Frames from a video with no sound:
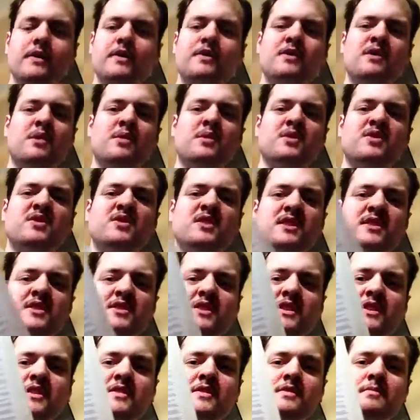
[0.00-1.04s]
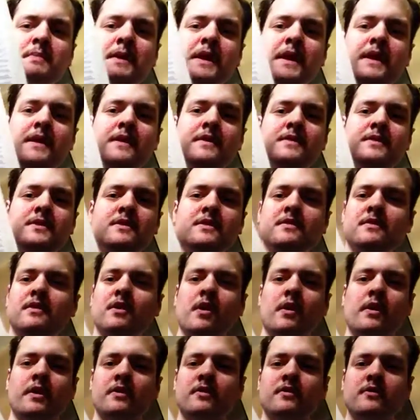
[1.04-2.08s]
you know, 60s bands and
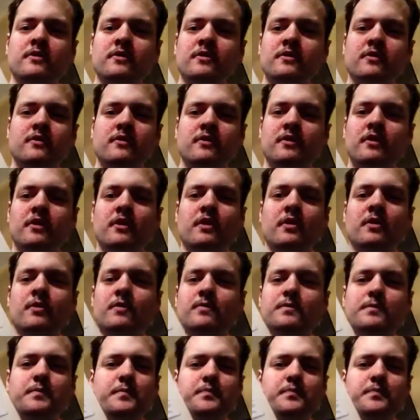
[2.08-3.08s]
artists, you know.